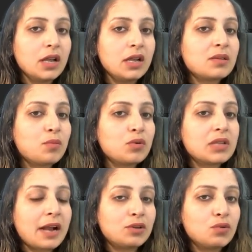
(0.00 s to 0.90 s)
Suppose
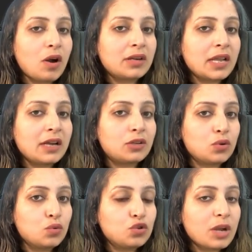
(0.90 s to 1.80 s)
I do not take
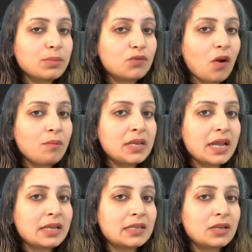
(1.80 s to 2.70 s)
2 jumps from
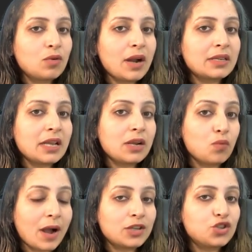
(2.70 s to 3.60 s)
index 0, I take
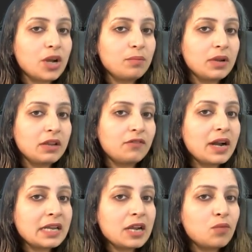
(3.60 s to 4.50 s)
1 jump. If
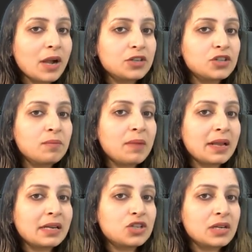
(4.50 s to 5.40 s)
I take 1 jump, I
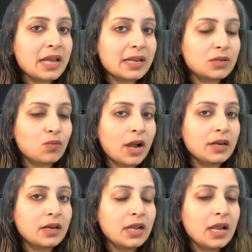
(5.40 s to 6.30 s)
reach index 1.